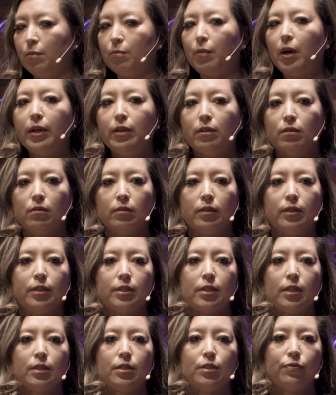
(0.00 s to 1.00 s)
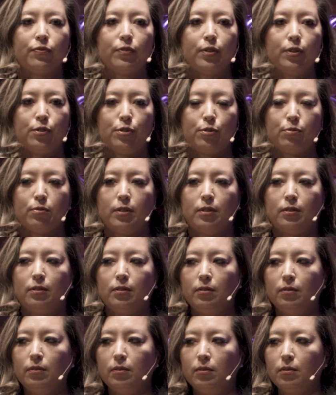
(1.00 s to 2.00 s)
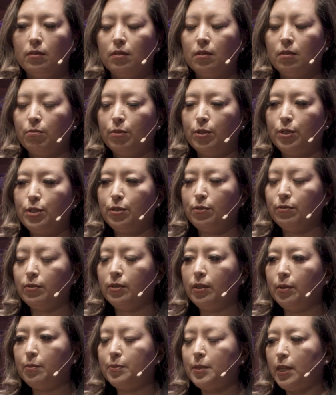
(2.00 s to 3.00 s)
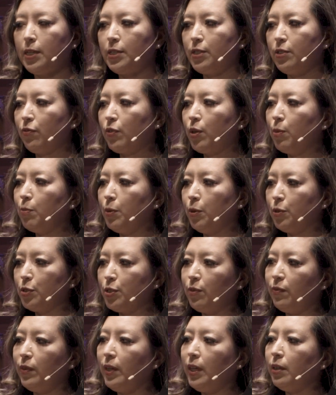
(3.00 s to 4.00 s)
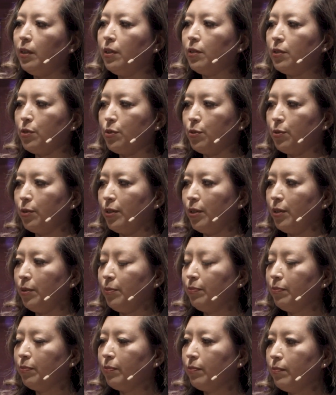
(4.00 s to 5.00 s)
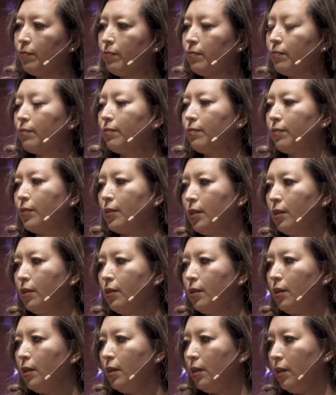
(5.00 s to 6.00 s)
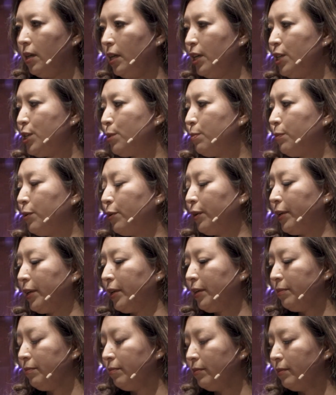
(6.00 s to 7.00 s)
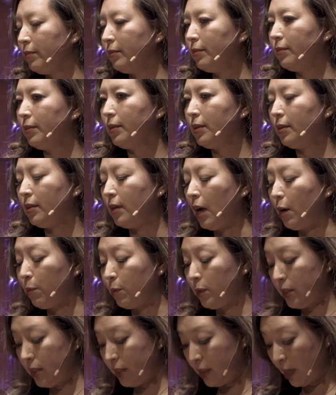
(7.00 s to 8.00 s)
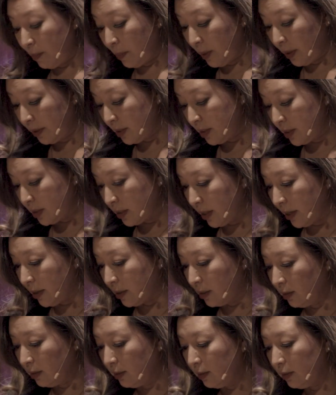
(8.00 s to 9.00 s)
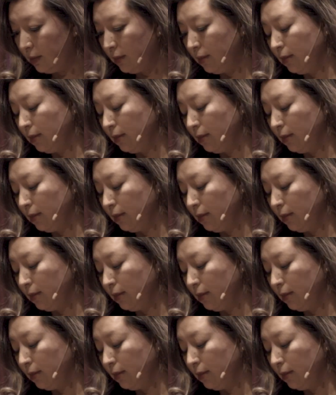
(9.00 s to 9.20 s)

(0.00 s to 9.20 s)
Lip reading: My only sense of control was through an obsessive compulsive eating disorder. Each morning, I would step on the scale